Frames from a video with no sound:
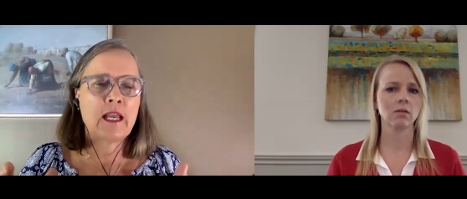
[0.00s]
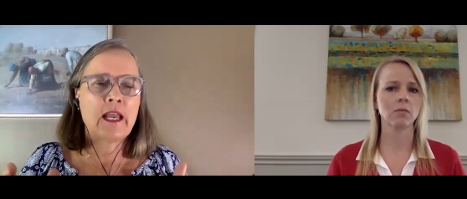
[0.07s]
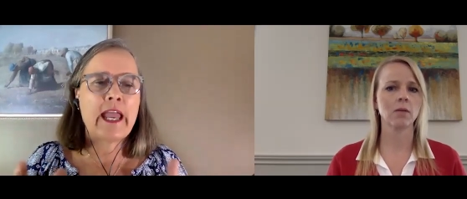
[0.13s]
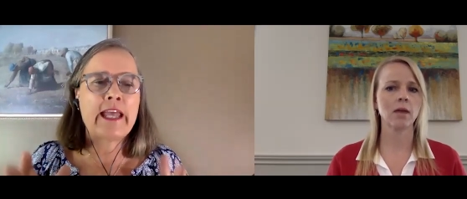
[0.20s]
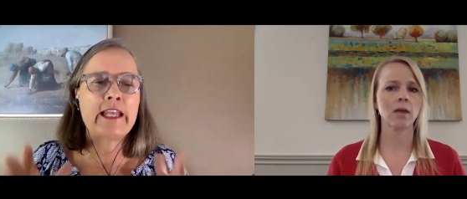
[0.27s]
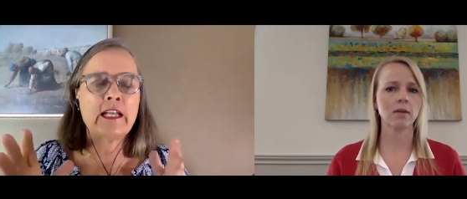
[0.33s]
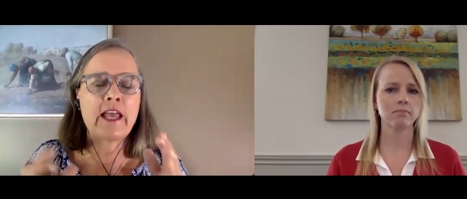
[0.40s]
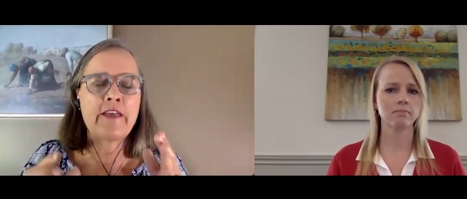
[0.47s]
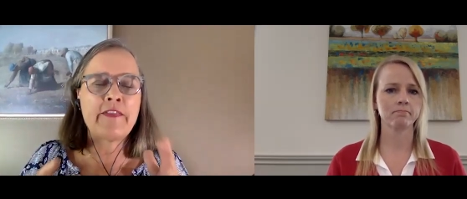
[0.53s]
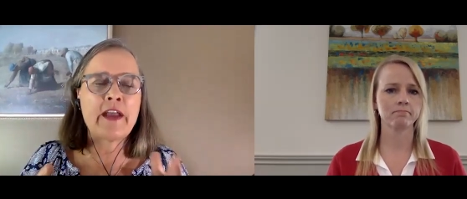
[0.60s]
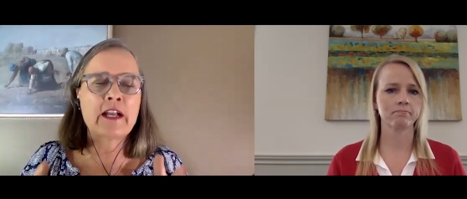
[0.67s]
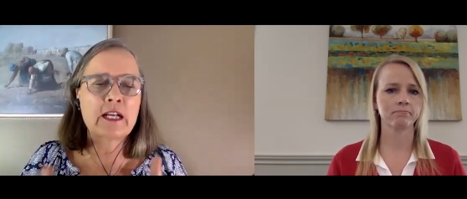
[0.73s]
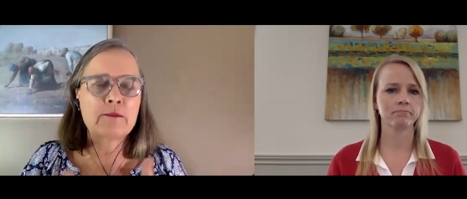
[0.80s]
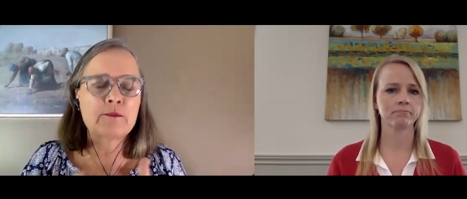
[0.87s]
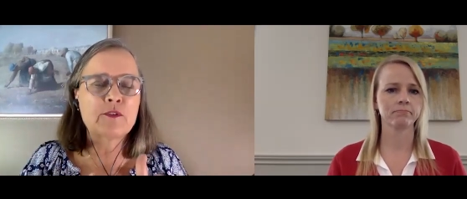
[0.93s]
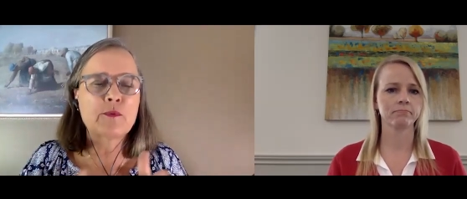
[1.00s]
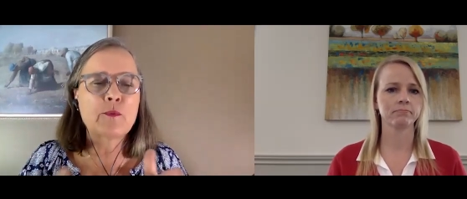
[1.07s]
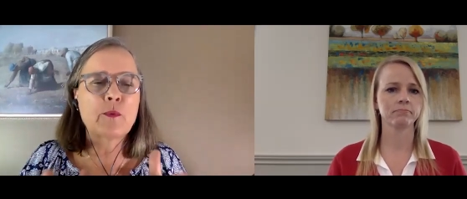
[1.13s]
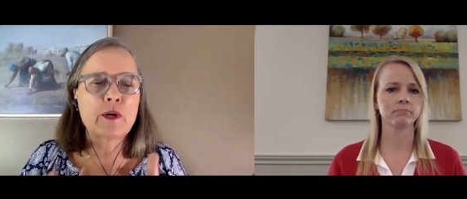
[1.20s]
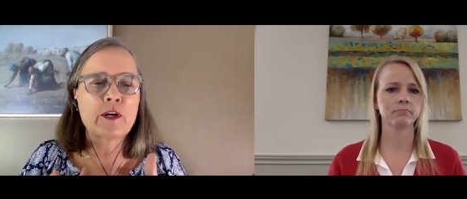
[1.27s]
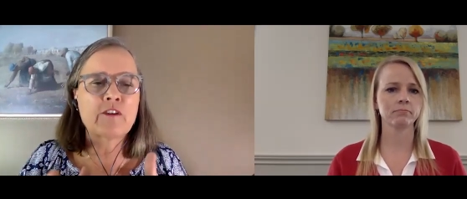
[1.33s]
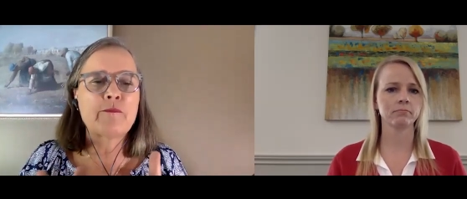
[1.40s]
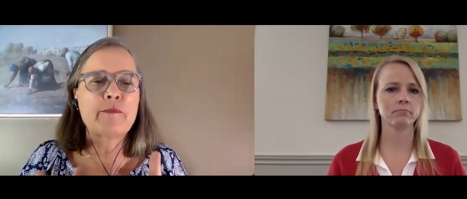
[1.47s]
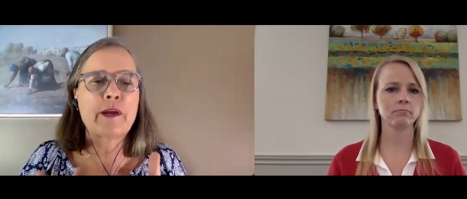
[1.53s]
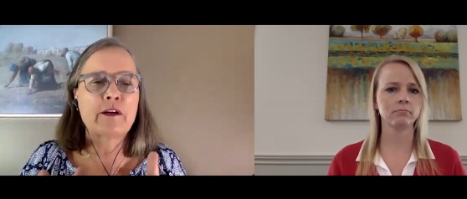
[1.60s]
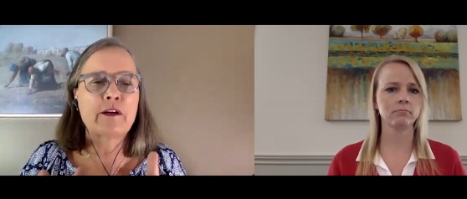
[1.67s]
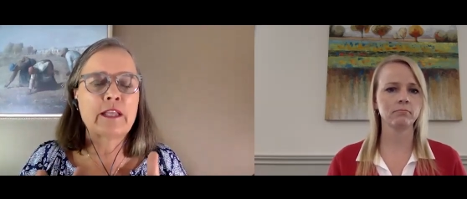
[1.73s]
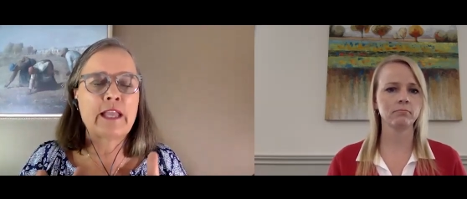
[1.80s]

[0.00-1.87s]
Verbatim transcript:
Speaker 1: And, and that comes from the work of Marilee